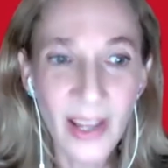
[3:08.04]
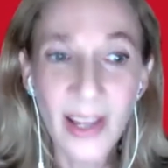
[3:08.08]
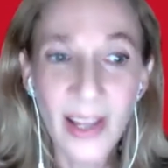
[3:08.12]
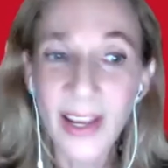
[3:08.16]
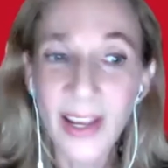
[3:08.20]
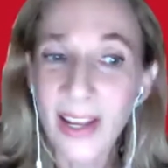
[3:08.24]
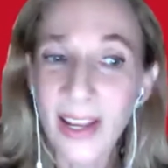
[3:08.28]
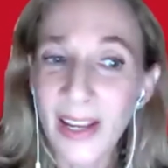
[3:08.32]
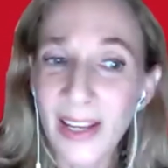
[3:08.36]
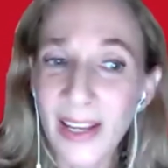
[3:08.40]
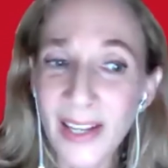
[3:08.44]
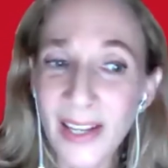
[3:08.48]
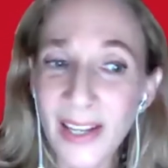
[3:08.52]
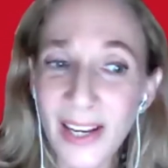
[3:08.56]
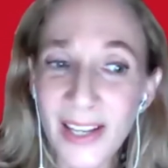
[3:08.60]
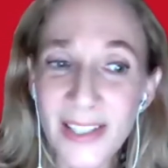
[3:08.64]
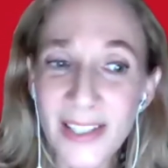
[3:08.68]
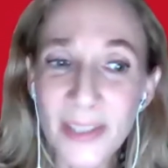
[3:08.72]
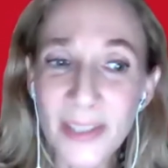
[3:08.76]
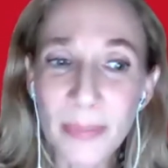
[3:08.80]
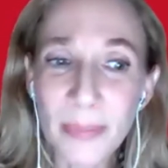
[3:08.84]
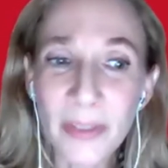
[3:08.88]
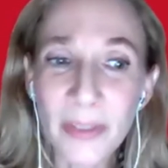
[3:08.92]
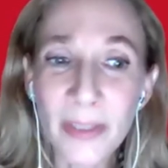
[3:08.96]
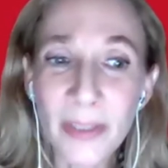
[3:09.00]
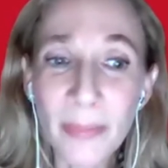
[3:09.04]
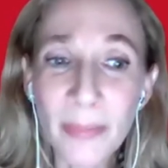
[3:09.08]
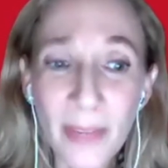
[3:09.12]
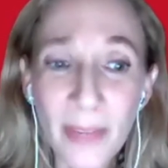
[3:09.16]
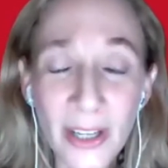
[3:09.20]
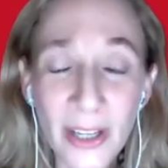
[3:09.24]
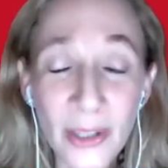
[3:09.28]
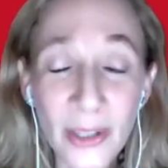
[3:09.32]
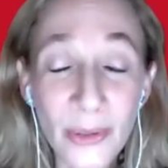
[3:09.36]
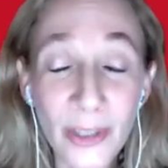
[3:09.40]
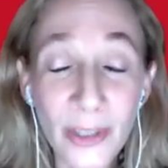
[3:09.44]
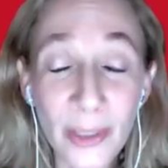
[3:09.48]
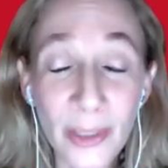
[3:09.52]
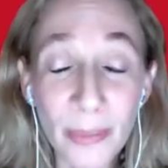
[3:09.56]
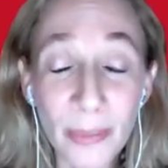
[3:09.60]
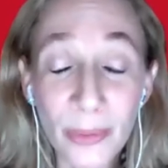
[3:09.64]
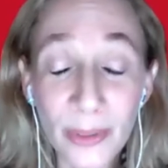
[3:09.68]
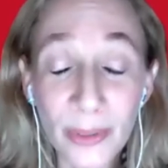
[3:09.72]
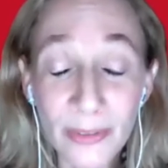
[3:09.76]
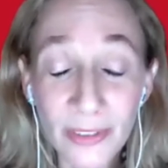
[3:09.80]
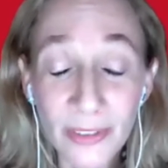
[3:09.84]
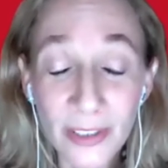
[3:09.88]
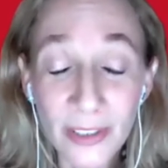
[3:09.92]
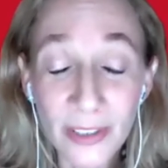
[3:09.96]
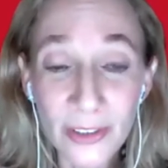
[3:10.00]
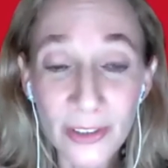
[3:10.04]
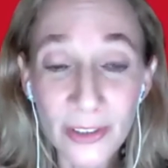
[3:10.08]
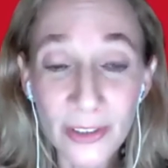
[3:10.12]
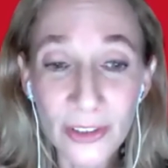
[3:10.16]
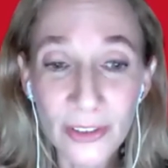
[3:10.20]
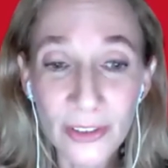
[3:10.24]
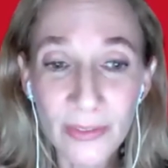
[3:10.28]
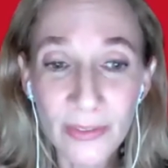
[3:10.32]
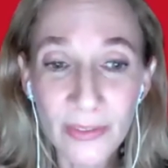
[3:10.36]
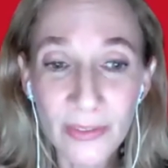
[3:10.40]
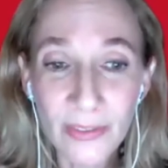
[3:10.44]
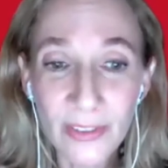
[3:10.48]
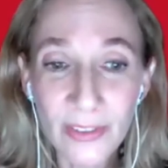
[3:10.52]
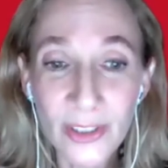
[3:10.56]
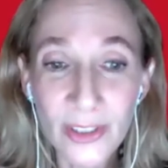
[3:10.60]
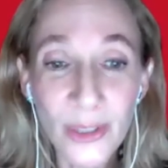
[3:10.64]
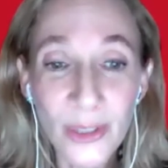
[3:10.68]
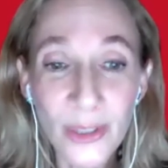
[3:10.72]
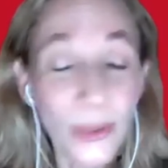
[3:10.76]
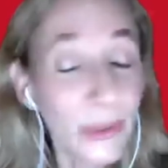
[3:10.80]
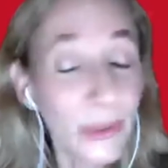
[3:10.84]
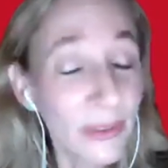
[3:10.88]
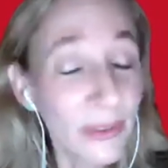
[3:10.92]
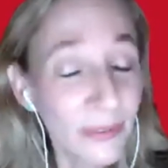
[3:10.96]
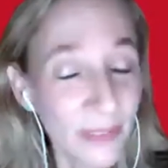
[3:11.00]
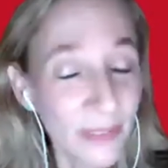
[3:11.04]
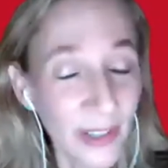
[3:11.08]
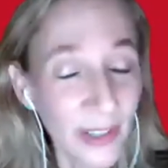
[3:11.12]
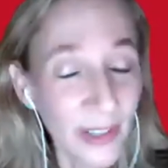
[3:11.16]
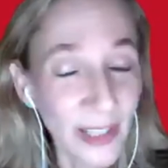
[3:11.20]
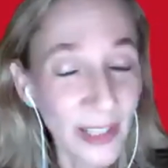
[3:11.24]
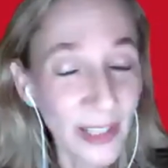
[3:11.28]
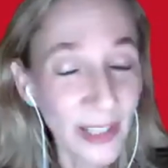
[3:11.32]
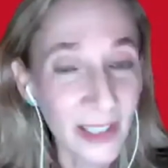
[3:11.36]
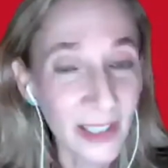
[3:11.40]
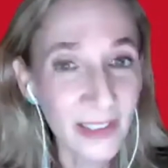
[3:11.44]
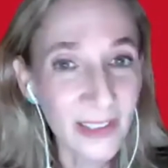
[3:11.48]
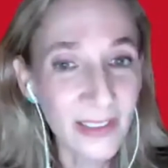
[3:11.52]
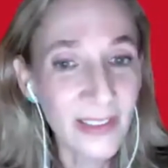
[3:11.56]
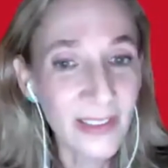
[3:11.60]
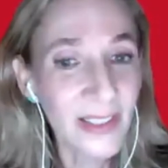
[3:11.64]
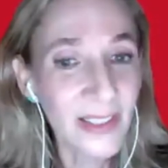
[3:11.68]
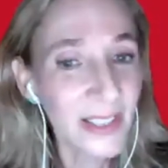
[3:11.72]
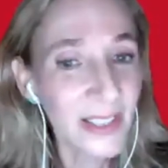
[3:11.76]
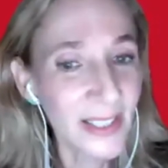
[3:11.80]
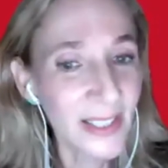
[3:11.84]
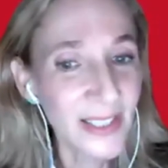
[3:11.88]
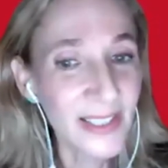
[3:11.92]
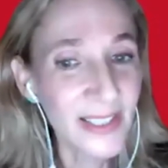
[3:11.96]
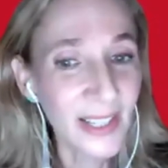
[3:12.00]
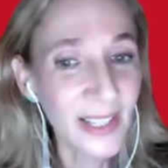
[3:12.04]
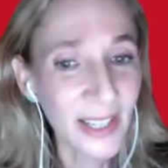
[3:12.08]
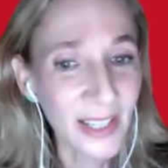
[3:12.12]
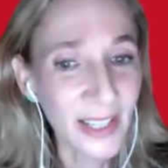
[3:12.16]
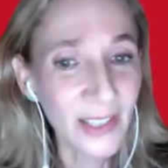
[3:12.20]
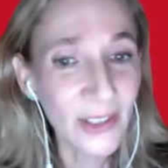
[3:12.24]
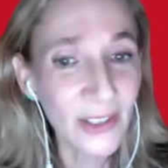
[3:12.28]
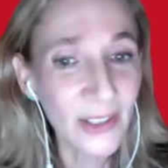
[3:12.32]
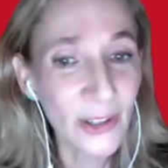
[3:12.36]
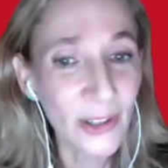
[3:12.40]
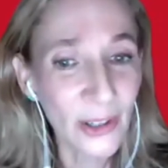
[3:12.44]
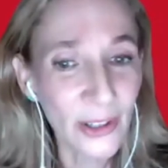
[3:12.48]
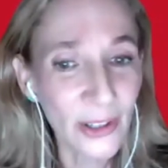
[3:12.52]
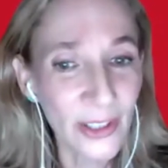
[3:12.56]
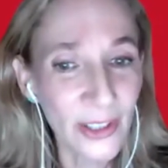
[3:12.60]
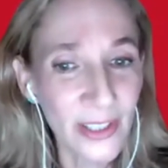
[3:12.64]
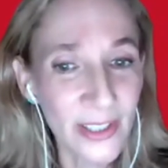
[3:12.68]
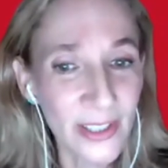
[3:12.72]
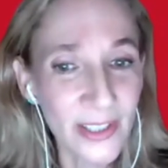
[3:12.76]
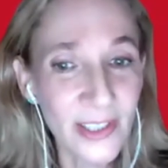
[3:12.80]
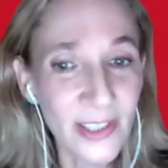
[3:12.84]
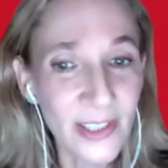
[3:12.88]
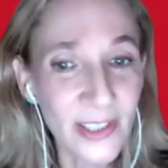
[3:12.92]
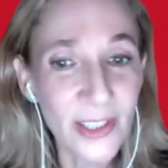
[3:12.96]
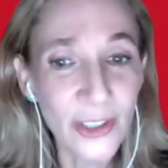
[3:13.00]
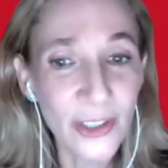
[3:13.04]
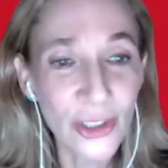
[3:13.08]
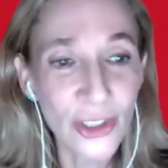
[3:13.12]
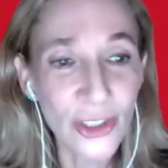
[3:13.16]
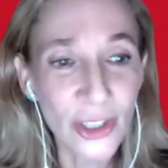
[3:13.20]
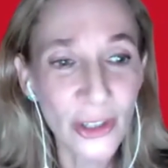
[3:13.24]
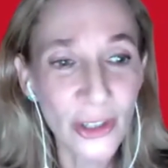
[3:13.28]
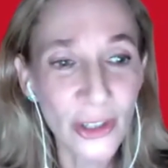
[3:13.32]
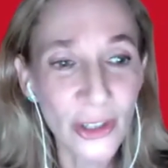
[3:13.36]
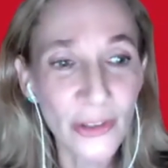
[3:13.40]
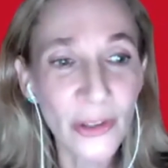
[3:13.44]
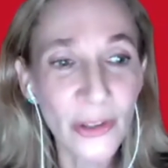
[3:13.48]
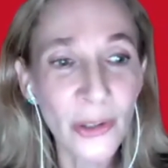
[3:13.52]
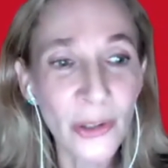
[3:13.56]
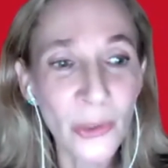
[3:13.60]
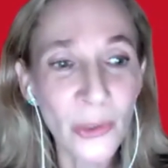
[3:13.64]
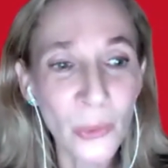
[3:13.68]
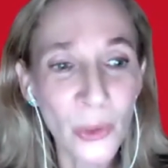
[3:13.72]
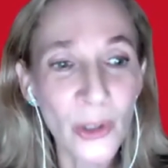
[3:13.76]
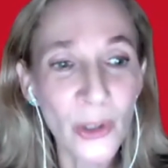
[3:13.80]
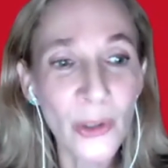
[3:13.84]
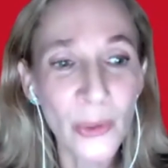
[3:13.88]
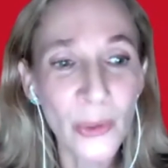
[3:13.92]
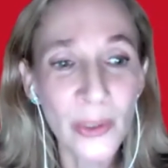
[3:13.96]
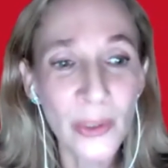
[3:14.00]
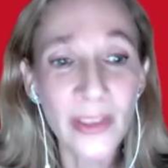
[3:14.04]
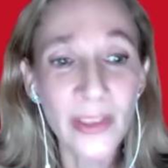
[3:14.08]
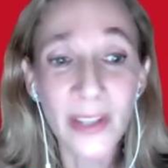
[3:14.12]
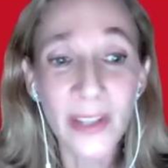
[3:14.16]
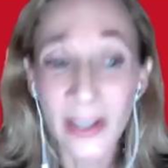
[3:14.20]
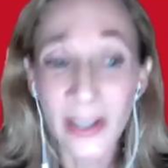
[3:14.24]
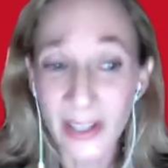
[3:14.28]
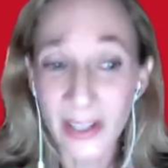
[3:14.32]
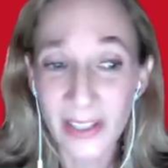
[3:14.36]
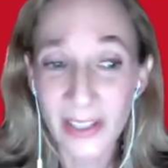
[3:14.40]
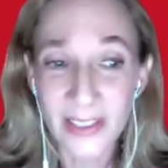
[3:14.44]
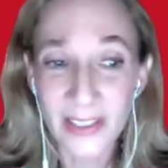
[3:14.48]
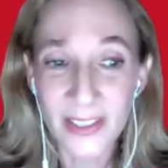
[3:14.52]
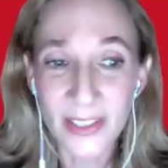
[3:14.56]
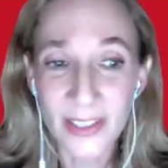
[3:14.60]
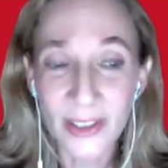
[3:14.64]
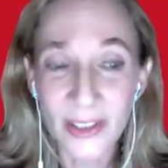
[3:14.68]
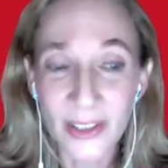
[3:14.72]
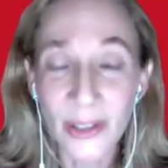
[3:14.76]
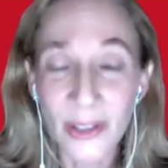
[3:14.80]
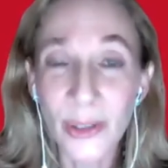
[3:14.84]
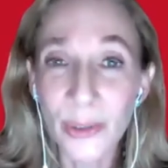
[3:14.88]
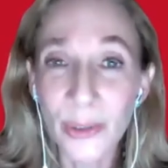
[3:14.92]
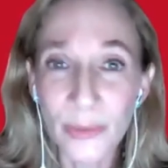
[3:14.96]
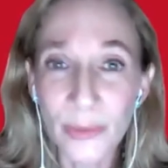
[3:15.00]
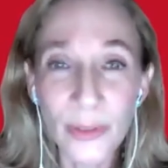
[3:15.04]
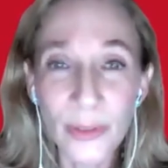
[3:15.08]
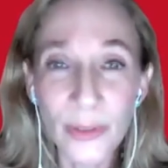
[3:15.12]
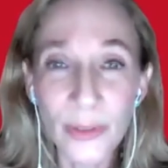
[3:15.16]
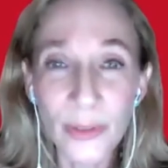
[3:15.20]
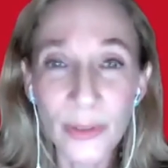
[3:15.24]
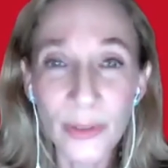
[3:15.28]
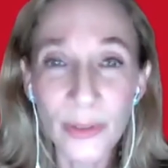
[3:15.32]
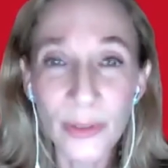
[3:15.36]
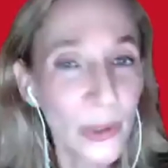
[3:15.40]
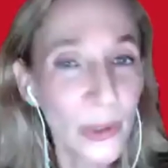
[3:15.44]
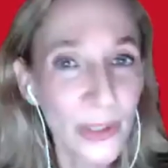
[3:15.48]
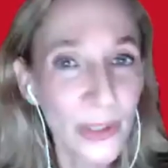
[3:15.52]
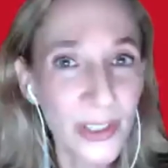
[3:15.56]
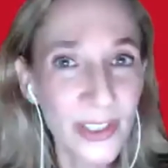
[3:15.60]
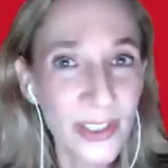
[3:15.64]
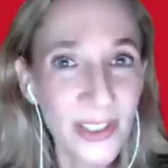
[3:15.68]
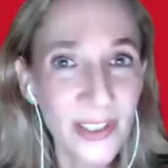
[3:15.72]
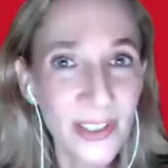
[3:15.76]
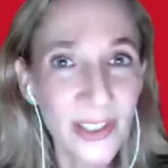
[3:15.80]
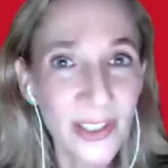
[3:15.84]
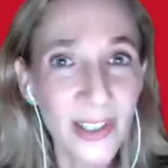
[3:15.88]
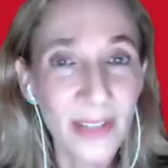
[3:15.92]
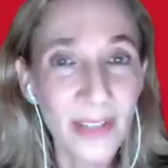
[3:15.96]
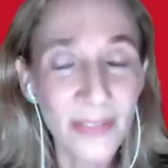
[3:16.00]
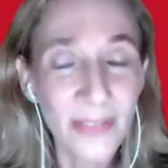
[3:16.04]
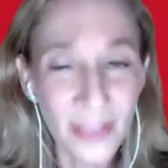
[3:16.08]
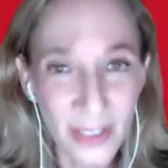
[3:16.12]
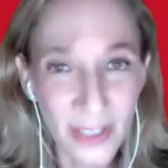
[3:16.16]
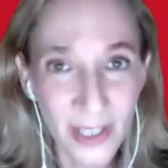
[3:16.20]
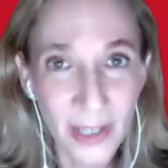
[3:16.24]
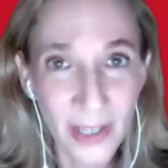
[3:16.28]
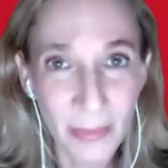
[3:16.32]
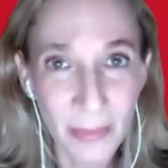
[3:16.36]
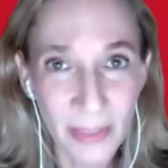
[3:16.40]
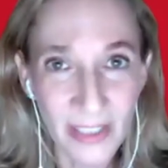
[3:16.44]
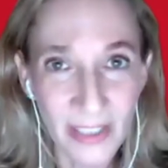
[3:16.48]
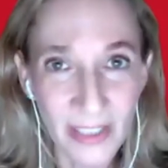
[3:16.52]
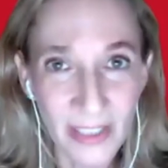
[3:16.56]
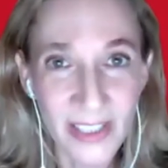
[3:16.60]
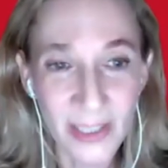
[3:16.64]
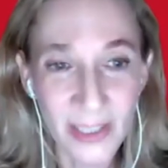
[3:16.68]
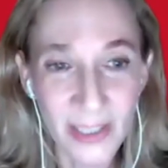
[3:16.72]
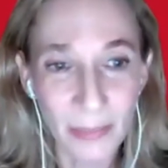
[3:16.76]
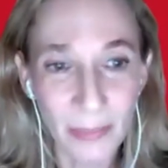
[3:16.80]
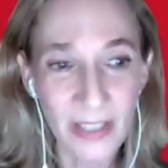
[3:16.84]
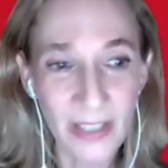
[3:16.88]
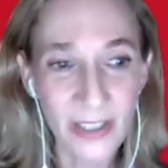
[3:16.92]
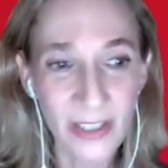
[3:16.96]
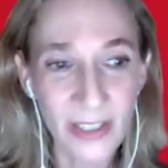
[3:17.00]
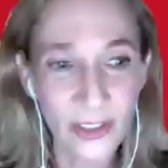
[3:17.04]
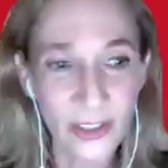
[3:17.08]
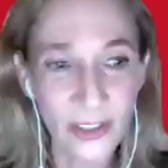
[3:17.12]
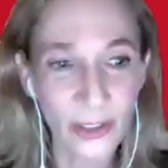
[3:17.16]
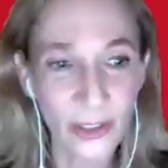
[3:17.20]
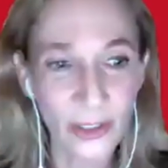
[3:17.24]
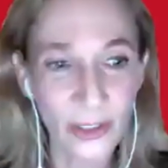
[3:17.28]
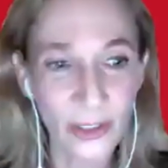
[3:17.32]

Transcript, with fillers: It has been my great privilege to invite these eight artists to share their work with us over the course of the coming semester.